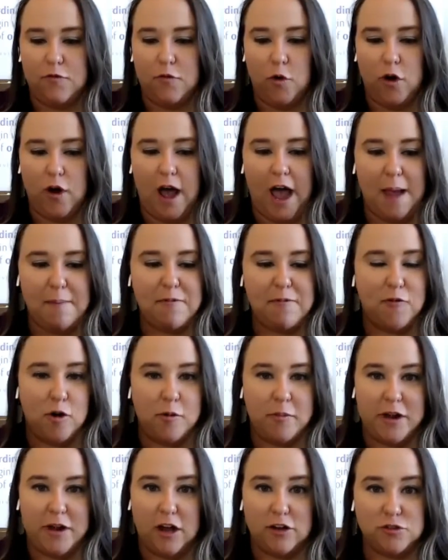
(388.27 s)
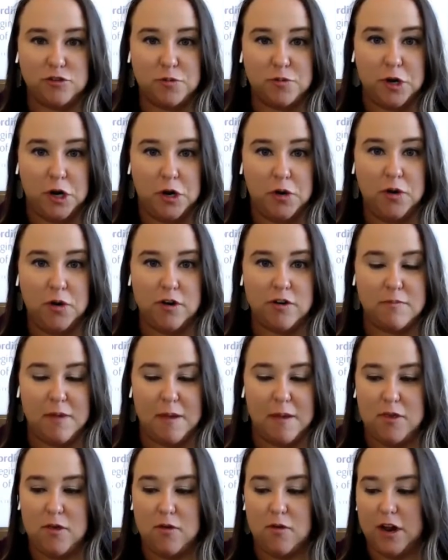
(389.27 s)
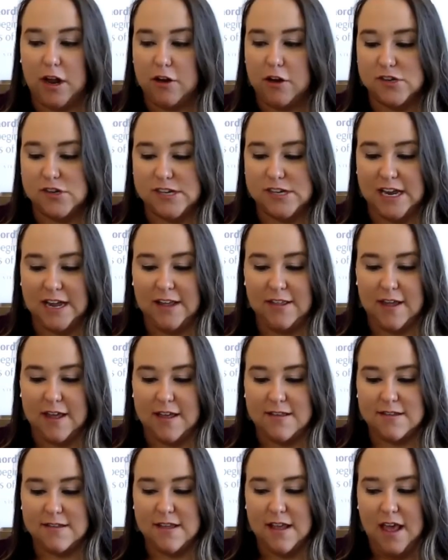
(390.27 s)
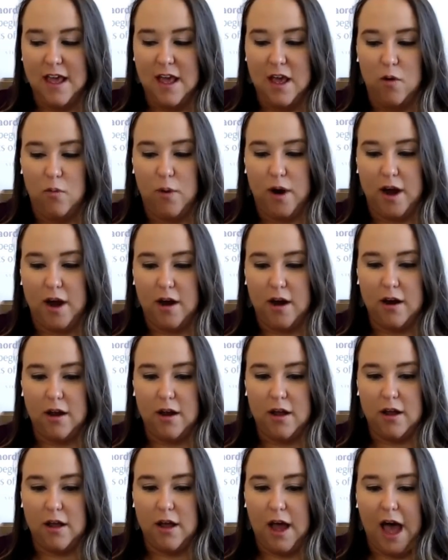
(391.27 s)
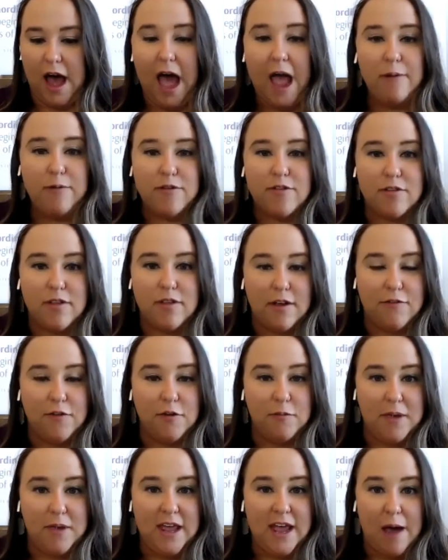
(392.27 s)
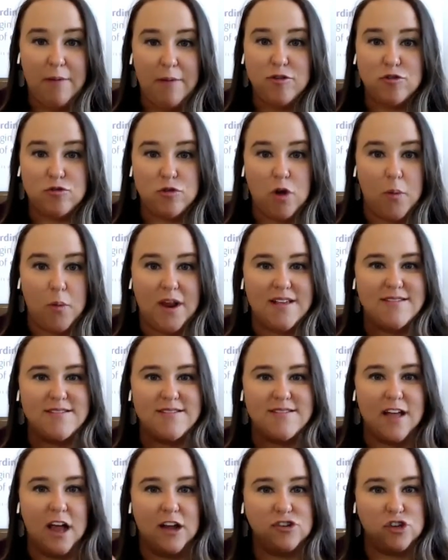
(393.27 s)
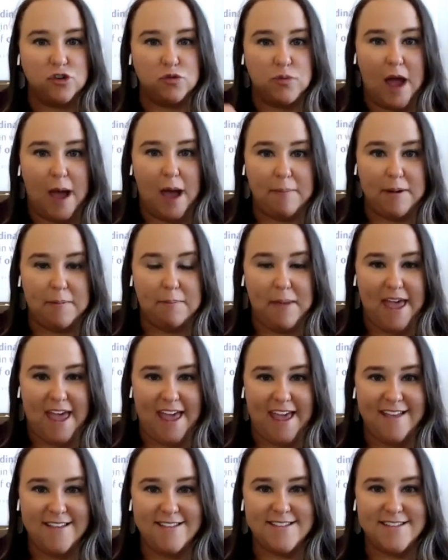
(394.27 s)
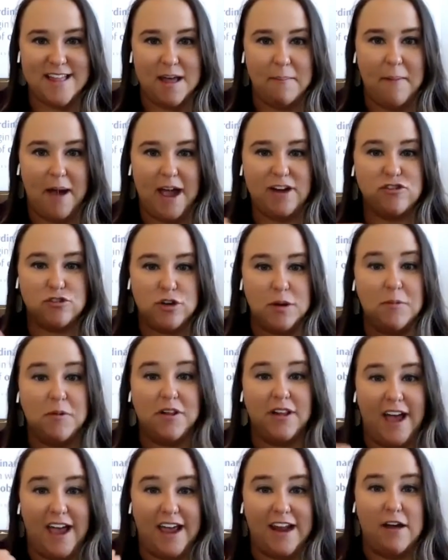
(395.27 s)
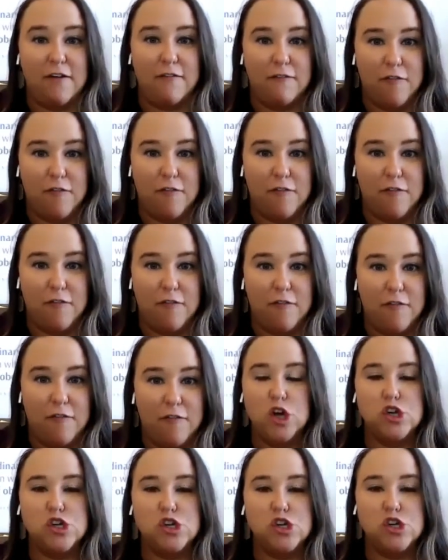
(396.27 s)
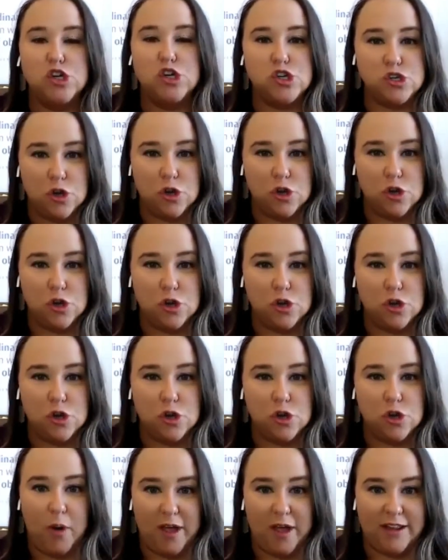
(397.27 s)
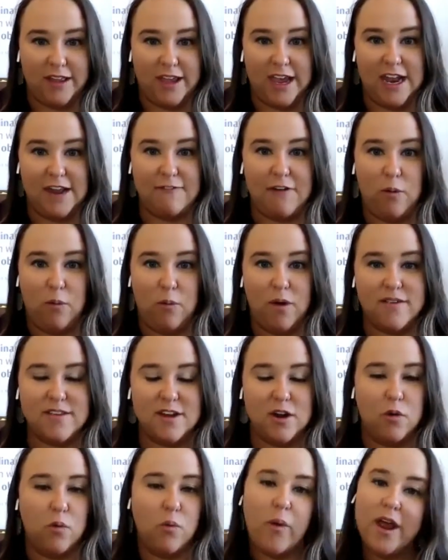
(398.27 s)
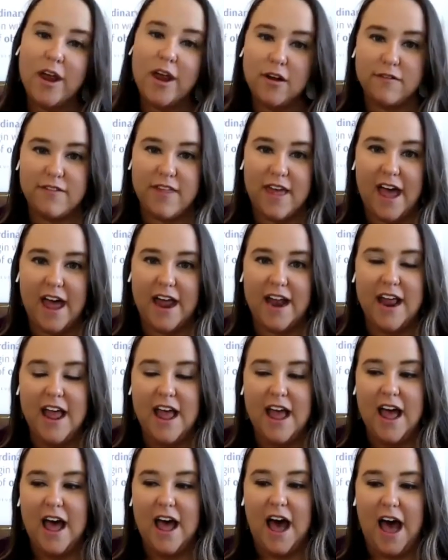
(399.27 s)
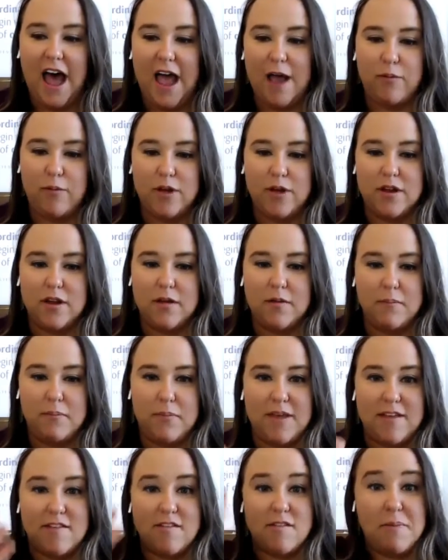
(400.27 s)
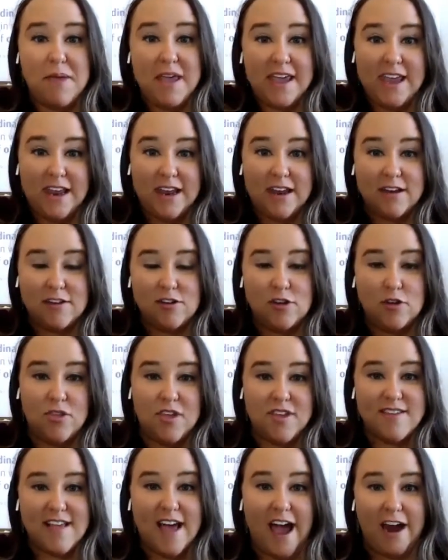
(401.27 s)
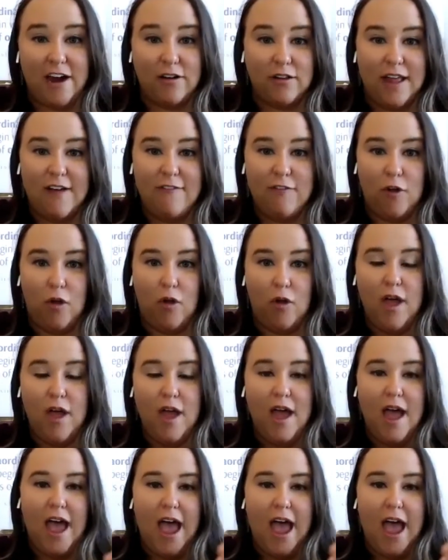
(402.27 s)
for high performing entrepreneurs, maybe you can understand this, where I was like, for me, I was growing at such a rapid pace that my dream client evolved so quickly. And if I wasn't aware of that, I would be speaking to this higher level,